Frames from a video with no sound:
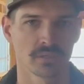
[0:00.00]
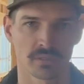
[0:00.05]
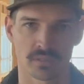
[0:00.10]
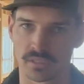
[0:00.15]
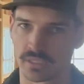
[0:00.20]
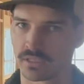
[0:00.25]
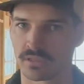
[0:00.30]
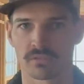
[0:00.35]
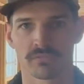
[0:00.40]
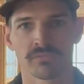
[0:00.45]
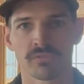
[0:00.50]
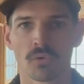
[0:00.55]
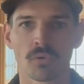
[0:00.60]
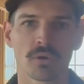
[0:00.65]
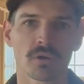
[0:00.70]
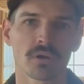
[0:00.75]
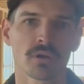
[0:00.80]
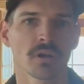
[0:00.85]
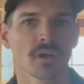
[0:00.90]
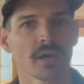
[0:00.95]
like the
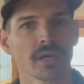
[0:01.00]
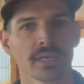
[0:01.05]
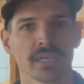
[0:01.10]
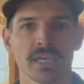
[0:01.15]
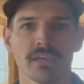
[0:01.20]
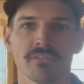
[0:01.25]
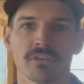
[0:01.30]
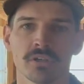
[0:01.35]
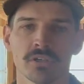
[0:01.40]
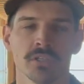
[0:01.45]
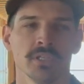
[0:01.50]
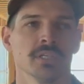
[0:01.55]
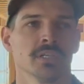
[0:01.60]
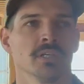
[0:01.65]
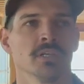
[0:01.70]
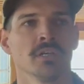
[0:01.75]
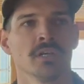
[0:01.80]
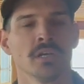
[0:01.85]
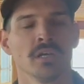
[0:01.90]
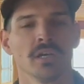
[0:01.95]
4 I gave earlier,
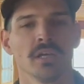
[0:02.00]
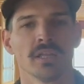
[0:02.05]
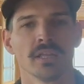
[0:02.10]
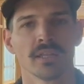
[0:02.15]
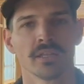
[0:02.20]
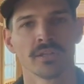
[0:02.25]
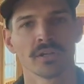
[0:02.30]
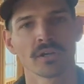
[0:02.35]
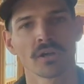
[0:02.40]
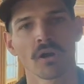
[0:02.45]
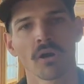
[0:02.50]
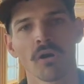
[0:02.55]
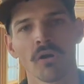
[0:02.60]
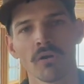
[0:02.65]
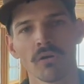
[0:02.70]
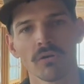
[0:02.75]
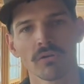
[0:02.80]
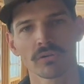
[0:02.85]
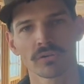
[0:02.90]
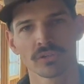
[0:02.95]
they're
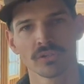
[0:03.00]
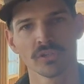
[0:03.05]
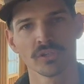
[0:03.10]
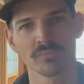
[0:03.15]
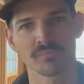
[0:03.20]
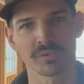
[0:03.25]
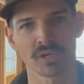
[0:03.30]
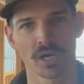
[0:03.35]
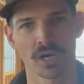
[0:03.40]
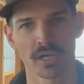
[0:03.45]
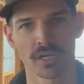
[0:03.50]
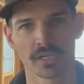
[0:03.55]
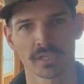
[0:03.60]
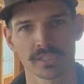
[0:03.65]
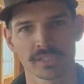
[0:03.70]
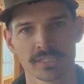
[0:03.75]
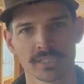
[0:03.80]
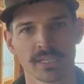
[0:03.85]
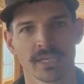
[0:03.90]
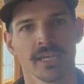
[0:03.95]
all good
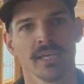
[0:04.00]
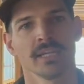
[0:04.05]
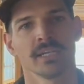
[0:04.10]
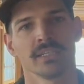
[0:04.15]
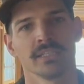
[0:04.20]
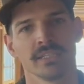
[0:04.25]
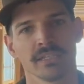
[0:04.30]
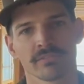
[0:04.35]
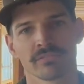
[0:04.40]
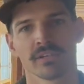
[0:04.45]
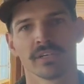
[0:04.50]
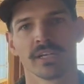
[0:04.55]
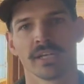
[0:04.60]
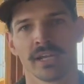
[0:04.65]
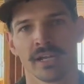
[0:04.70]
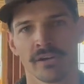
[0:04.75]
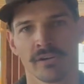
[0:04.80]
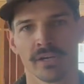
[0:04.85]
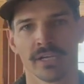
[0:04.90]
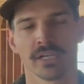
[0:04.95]
products in a different
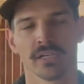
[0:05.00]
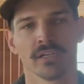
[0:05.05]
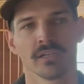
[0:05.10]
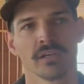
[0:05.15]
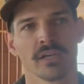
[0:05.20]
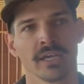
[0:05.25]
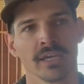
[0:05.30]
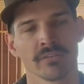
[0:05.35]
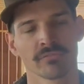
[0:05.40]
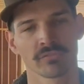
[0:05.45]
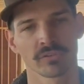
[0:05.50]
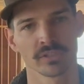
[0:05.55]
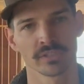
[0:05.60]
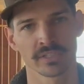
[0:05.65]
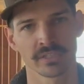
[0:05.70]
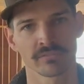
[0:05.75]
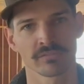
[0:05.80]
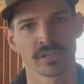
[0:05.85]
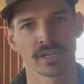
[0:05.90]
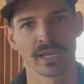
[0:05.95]
area and for
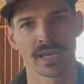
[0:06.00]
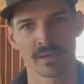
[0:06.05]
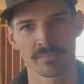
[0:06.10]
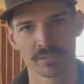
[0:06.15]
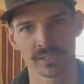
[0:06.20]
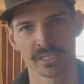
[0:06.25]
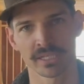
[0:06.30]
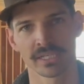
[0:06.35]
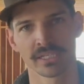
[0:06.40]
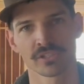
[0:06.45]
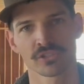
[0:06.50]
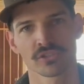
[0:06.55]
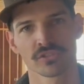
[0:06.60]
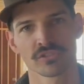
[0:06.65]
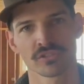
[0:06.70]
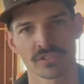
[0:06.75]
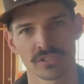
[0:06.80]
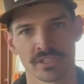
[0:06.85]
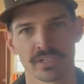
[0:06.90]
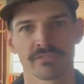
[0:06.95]
different
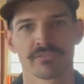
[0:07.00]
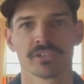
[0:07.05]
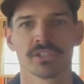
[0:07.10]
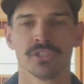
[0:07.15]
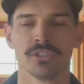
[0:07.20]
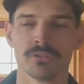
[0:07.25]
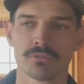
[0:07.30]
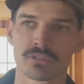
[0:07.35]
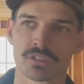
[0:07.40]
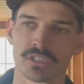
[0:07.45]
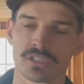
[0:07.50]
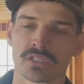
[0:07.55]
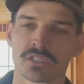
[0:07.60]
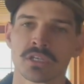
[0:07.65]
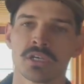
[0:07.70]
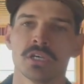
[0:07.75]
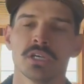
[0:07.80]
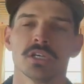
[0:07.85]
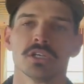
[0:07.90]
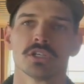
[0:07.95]
applications and different uses.
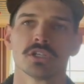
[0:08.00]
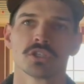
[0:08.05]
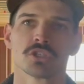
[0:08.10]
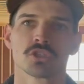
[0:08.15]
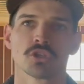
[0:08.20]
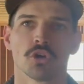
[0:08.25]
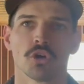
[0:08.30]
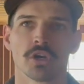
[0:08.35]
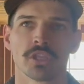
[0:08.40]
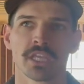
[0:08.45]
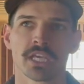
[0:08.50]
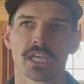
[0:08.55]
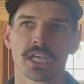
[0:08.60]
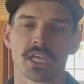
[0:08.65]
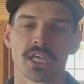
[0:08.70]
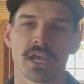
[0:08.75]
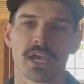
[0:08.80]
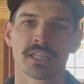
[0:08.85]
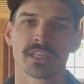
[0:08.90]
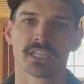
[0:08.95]
So I think
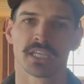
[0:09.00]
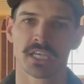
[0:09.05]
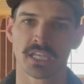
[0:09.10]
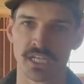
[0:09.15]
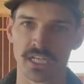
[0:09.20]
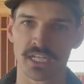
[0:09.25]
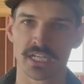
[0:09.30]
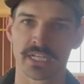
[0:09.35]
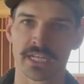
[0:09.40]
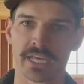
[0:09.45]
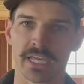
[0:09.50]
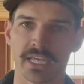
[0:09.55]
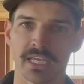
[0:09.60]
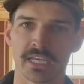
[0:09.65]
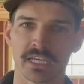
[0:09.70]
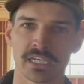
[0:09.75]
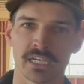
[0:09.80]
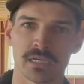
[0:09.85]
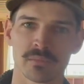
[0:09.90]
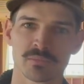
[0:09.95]
at the end of the day,
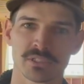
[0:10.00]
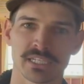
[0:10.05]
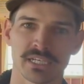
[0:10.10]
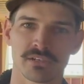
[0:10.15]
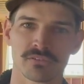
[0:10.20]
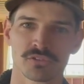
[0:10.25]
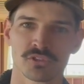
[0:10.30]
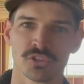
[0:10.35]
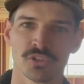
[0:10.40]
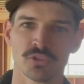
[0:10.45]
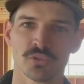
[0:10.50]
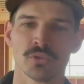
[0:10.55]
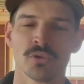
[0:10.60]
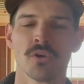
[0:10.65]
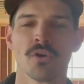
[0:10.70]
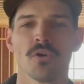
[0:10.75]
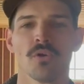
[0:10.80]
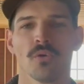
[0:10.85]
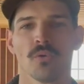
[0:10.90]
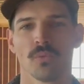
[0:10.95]
it comes down to
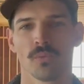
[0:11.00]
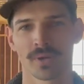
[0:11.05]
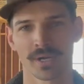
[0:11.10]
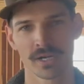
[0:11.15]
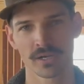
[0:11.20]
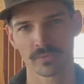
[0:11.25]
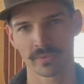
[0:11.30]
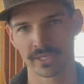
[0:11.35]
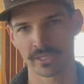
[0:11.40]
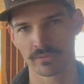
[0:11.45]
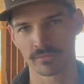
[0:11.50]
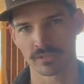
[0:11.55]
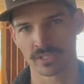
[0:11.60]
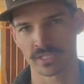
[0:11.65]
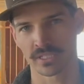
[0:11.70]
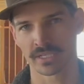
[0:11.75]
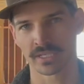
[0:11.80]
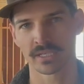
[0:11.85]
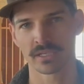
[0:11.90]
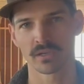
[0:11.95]
where are we
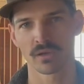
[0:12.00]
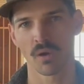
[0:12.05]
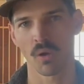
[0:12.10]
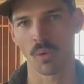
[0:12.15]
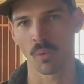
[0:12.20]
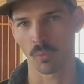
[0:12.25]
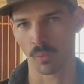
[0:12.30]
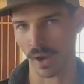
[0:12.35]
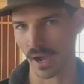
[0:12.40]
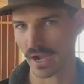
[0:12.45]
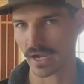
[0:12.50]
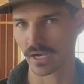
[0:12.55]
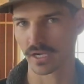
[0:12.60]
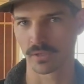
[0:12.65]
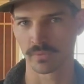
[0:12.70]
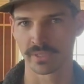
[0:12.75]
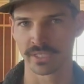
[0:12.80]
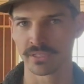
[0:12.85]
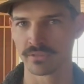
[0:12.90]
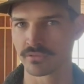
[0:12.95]
using it, why are
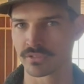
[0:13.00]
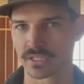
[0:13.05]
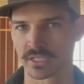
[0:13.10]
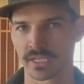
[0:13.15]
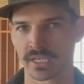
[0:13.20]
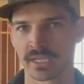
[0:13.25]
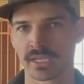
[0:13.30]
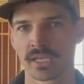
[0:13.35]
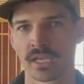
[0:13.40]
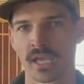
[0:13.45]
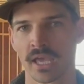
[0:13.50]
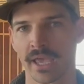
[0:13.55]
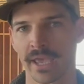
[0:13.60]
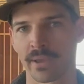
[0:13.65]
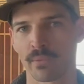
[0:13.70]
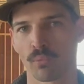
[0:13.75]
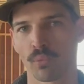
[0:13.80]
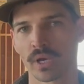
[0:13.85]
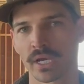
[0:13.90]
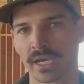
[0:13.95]
we using it,
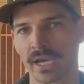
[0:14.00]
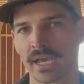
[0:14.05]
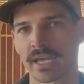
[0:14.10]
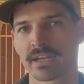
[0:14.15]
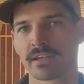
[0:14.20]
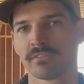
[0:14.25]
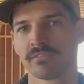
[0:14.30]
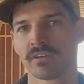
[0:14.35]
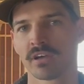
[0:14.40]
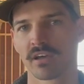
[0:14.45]
and what kind of